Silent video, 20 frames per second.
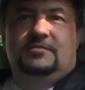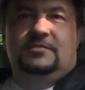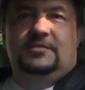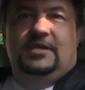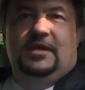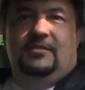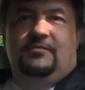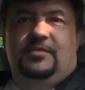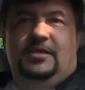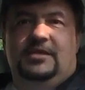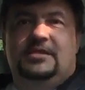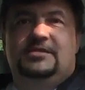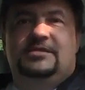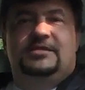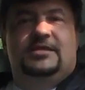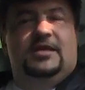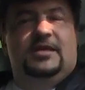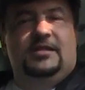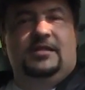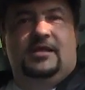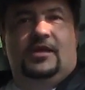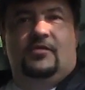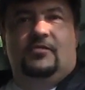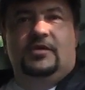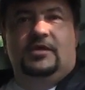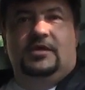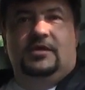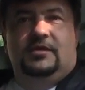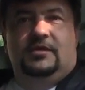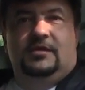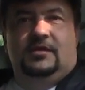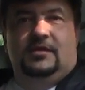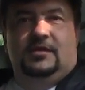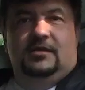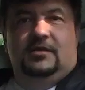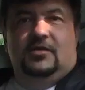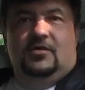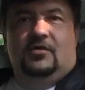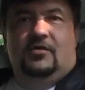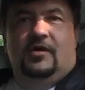that being said, now we can
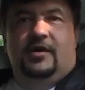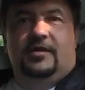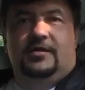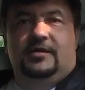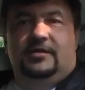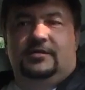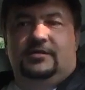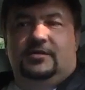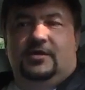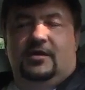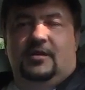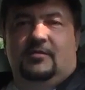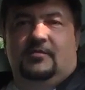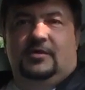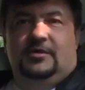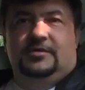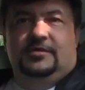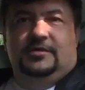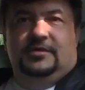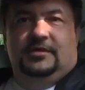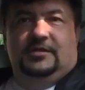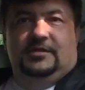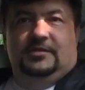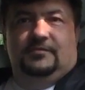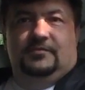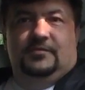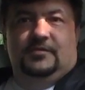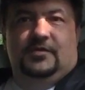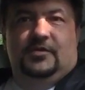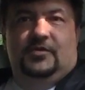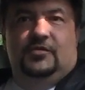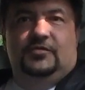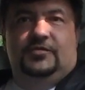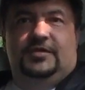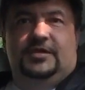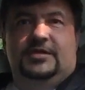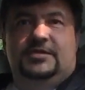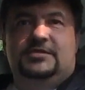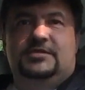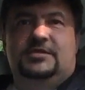go on and talk about the road
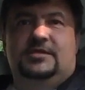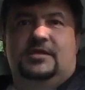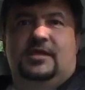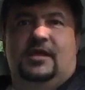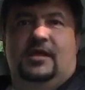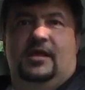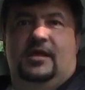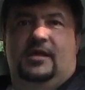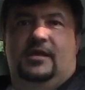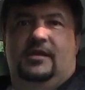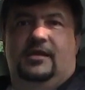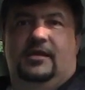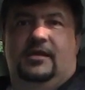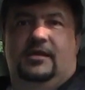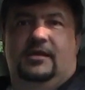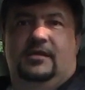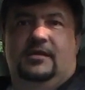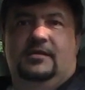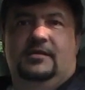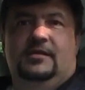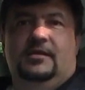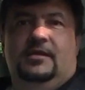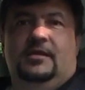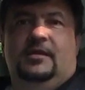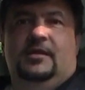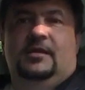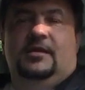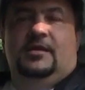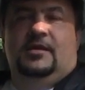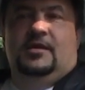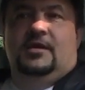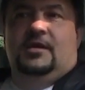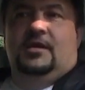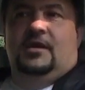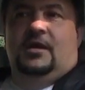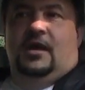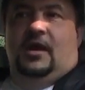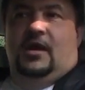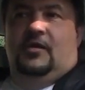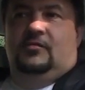test. And
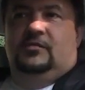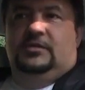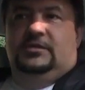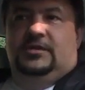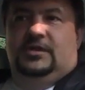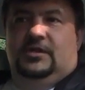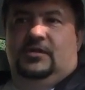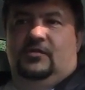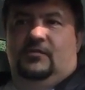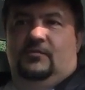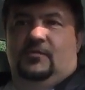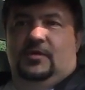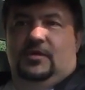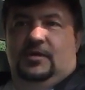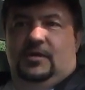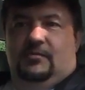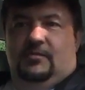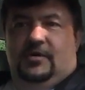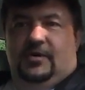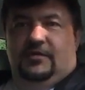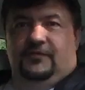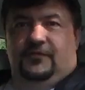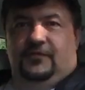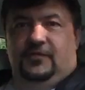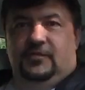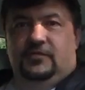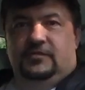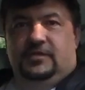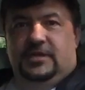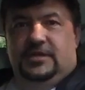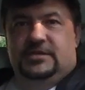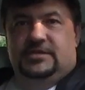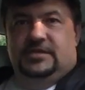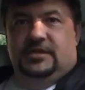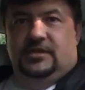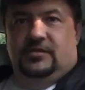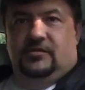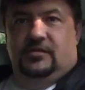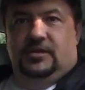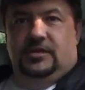I will tell you about a few things that
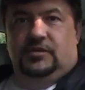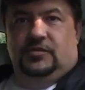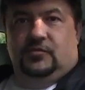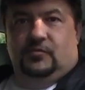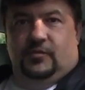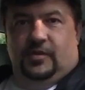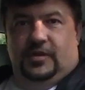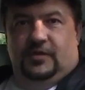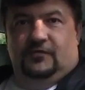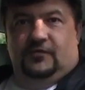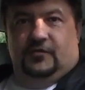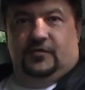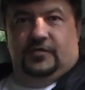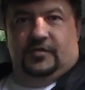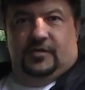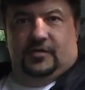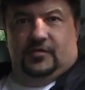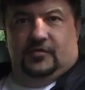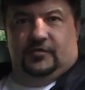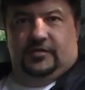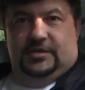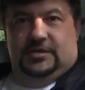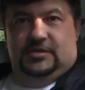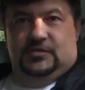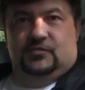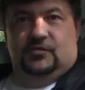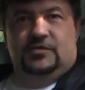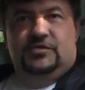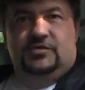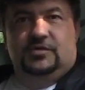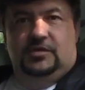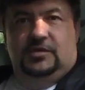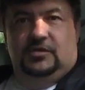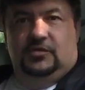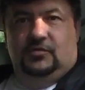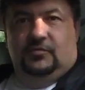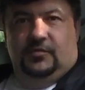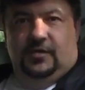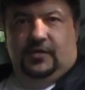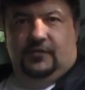you need to bring for the road test. What you need
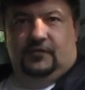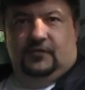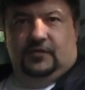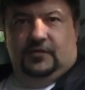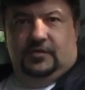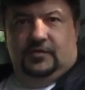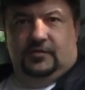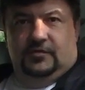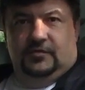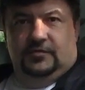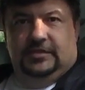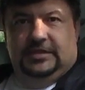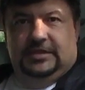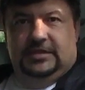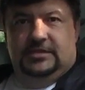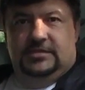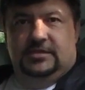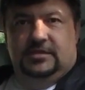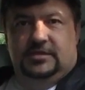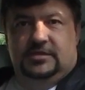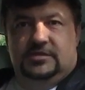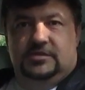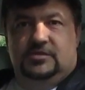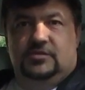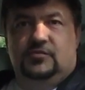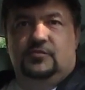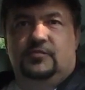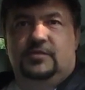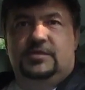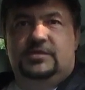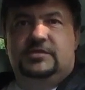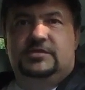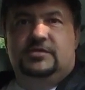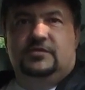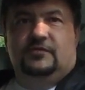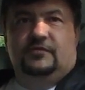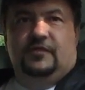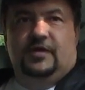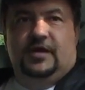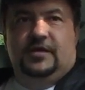to bring for the road test is 2 pieces
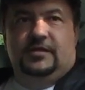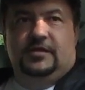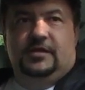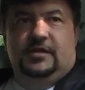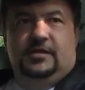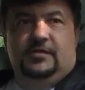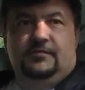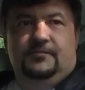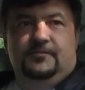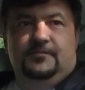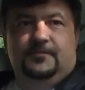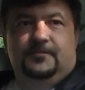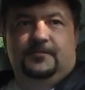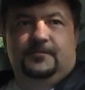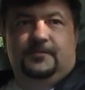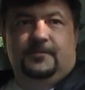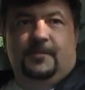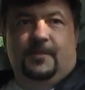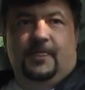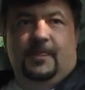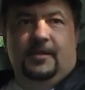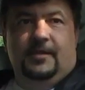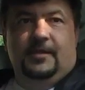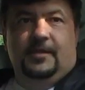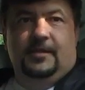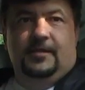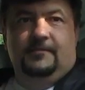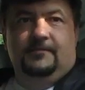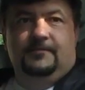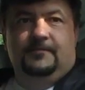of ID. Okay.